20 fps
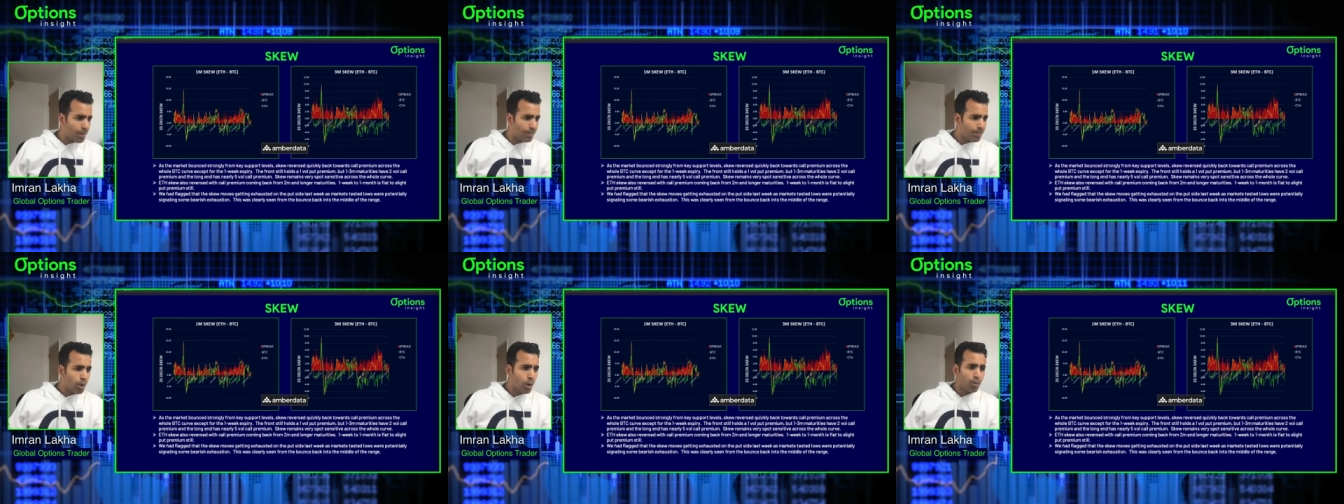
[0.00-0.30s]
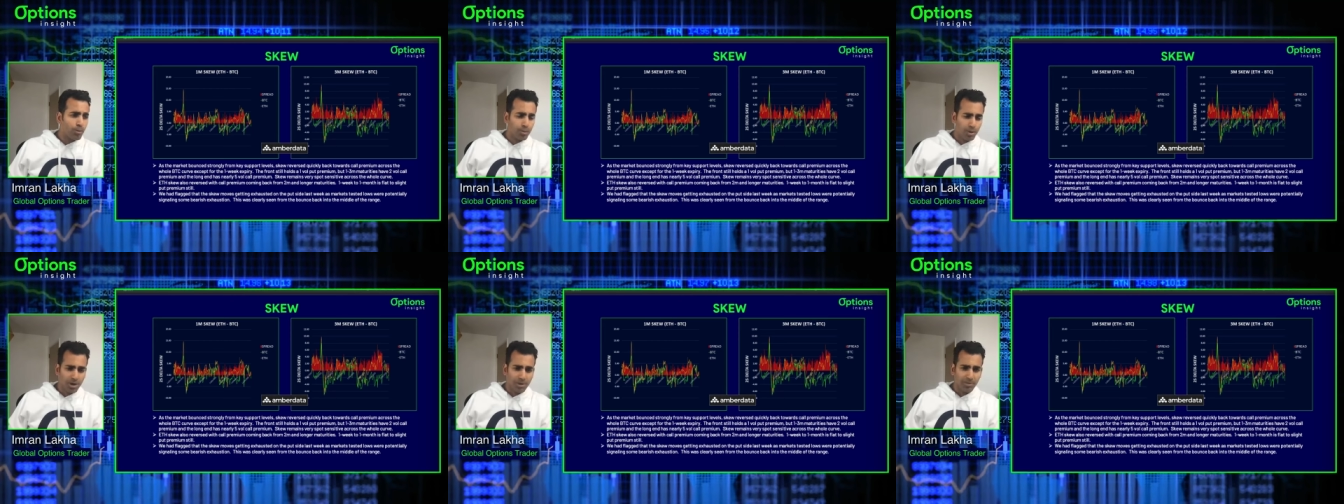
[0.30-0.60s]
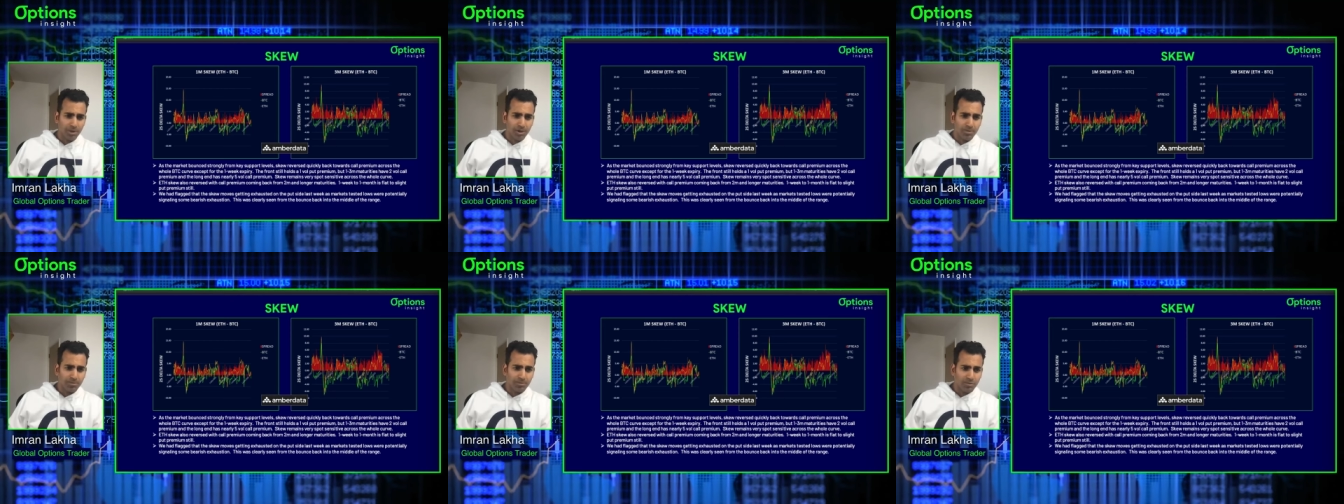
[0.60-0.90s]
put
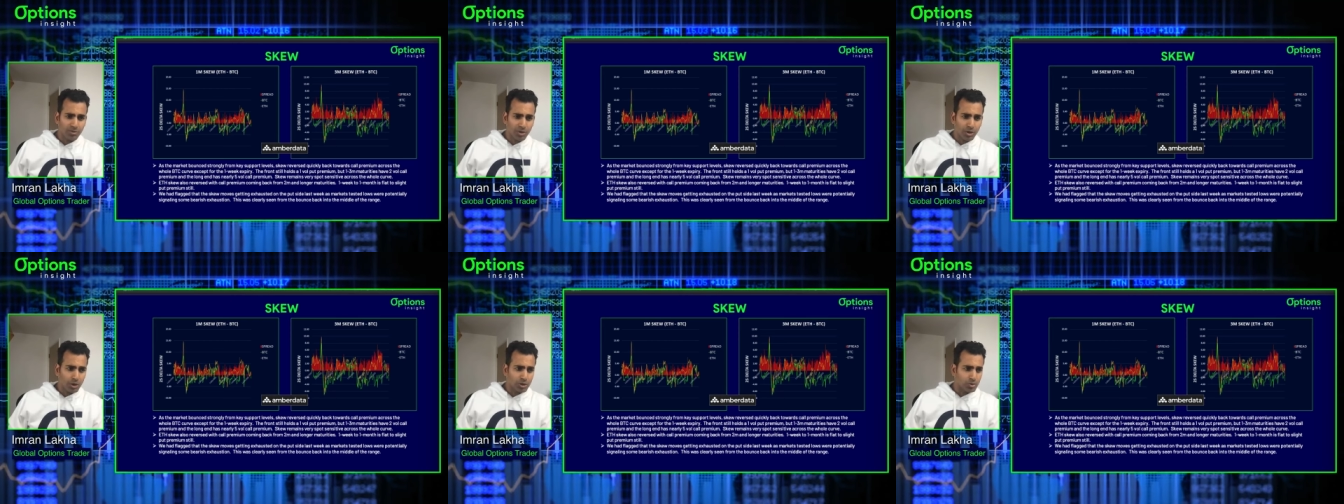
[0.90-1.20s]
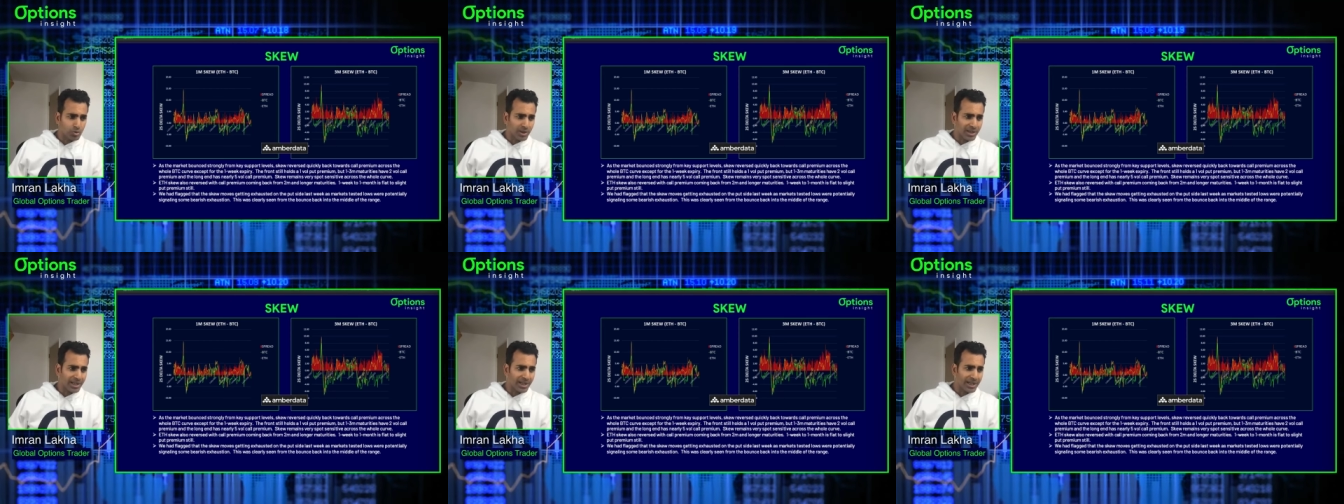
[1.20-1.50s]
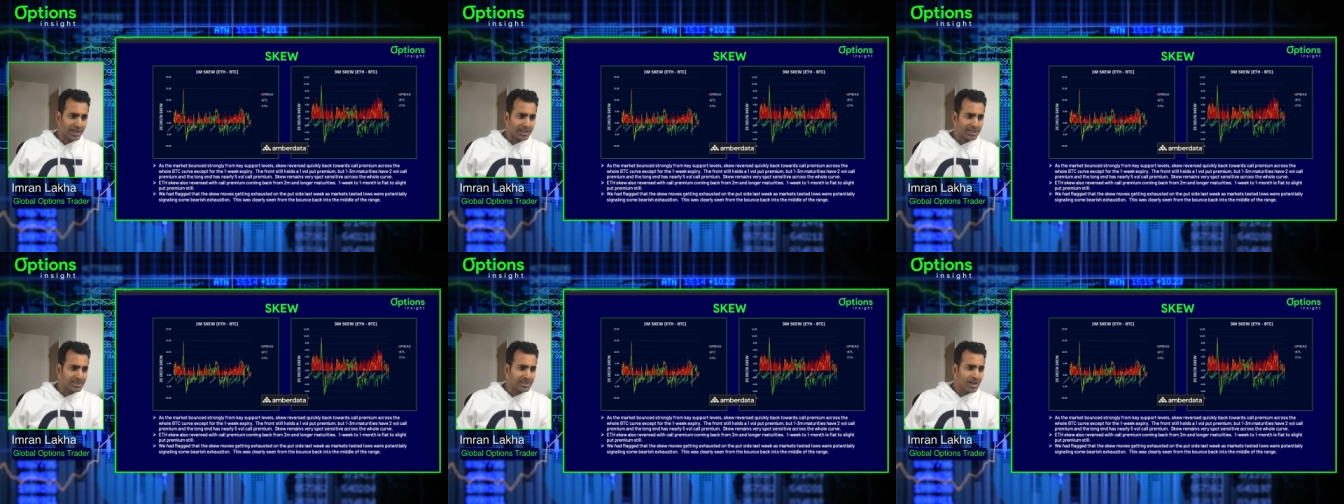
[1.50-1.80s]
premium for those
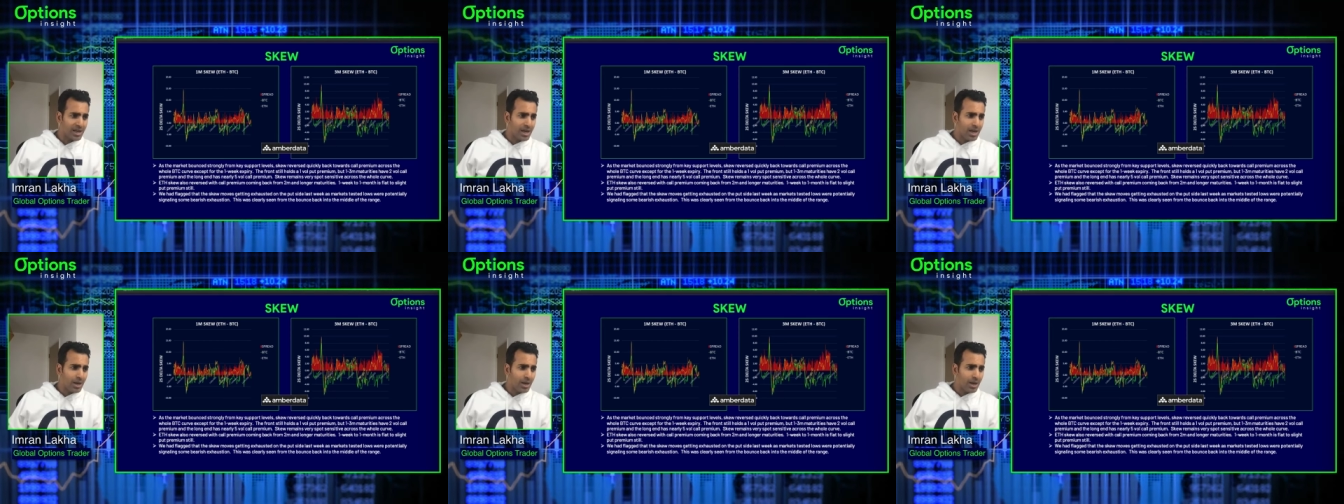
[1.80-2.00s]
weeklies,